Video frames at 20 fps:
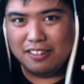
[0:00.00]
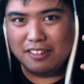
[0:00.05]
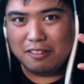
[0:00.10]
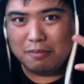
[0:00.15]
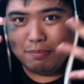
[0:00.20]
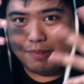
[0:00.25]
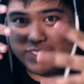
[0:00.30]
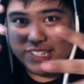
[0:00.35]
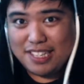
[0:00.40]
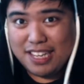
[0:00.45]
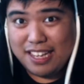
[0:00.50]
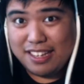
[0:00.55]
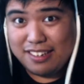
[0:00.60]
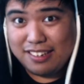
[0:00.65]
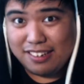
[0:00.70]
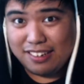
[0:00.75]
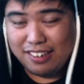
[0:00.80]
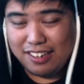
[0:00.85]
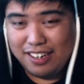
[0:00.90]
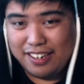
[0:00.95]

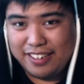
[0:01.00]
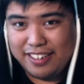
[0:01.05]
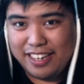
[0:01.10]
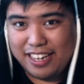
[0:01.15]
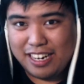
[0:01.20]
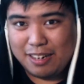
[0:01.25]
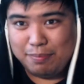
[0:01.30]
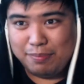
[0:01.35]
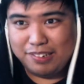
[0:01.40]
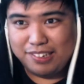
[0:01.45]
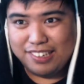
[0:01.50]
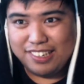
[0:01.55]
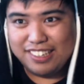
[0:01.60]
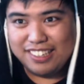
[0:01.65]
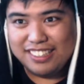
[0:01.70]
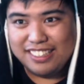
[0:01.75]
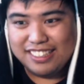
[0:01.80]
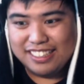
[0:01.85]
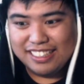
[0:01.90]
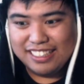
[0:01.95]
presenter on
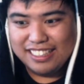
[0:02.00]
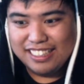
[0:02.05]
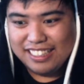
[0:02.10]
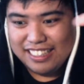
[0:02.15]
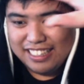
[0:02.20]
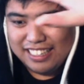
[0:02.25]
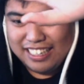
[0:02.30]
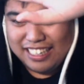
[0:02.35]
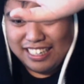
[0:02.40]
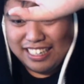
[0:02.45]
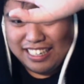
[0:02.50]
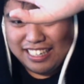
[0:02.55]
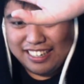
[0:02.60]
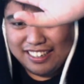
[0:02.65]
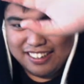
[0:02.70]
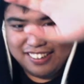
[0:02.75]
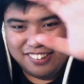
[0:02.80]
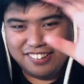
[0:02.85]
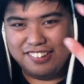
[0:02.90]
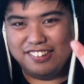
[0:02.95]
camera,
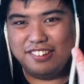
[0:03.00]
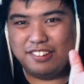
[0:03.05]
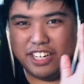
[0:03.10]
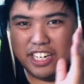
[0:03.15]
nor do I